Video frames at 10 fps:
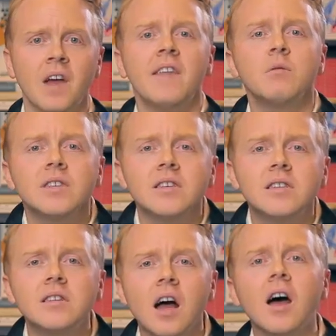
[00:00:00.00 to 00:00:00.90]
And that was a
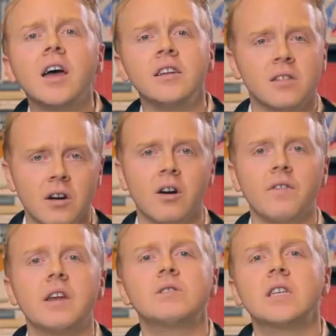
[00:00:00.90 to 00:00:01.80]
sign to
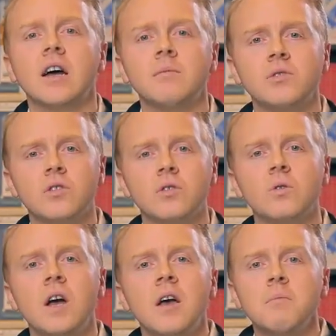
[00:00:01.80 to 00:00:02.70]
her that it was time
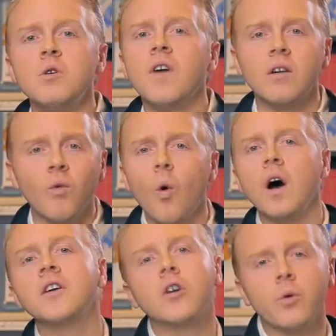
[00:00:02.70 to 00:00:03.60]
to move out of
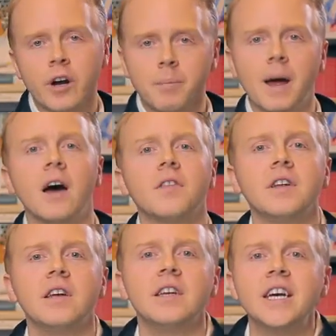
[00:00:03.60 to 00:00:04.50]
one career path
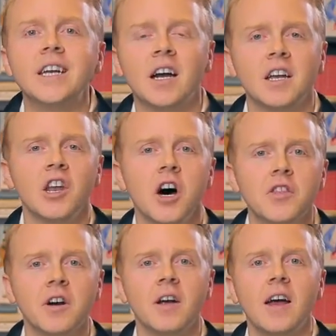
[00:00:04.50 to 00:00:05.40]
and get on
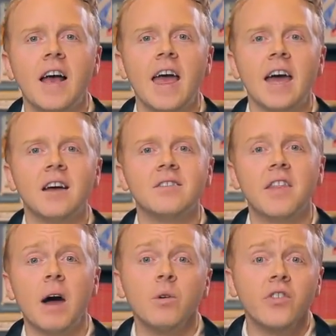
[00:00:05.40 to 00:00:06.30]
another. And
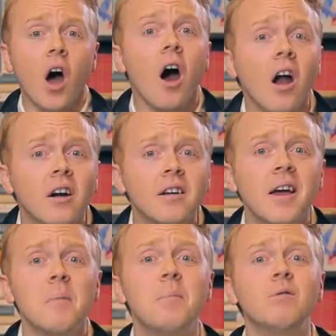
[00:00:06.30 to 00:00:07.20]
that was hard,
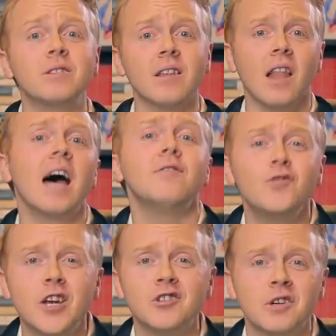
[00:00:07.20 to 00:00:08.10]
but it was
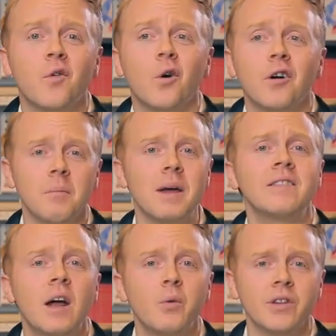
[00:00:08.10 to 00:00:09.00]
life-changing for her to
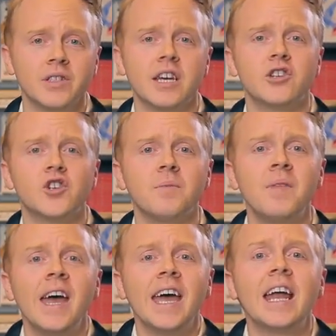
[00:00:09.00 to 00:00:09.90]
make that realization.
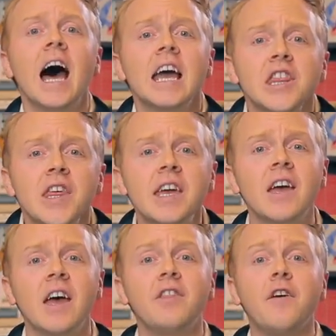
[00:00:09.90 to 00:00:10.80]
And I
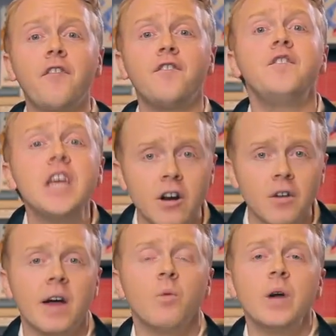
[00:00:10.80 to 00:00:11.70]
think the fear
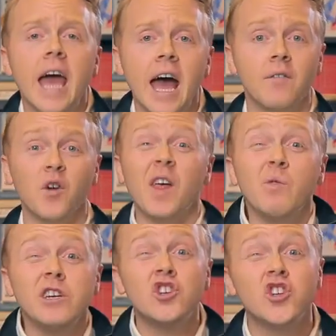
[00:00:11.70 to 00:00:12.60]
that we have, or that
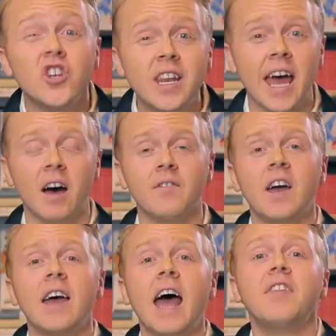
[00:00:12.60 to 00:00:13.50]
we should have
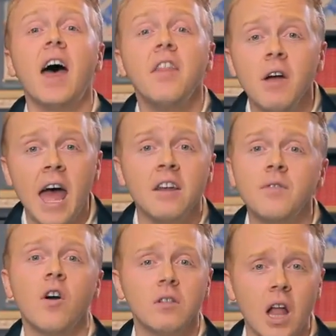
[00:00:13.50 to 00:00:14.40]
at the end
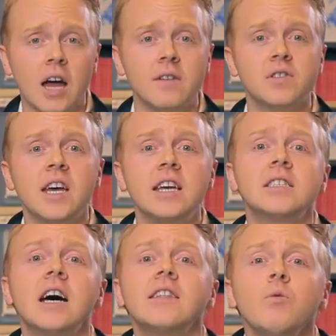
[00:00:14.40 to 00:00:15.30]
of our lives, is
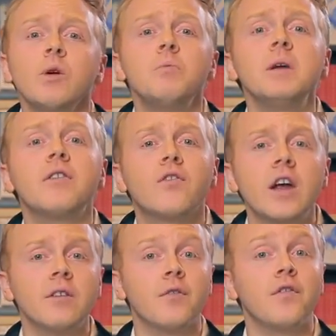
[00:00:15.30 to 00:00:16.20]
not that we would be
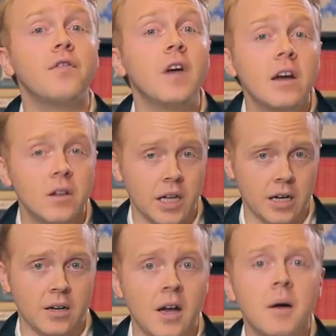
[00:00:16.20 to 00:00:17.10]
afraid of
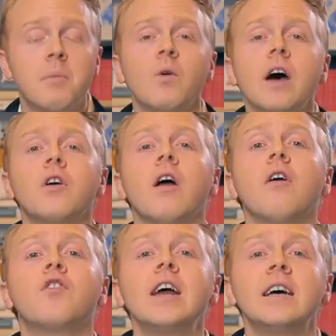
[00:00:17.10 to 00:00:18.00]
failing, but rather
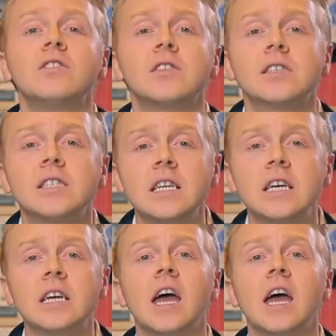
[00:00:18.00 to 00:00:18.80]
afraid at succeeding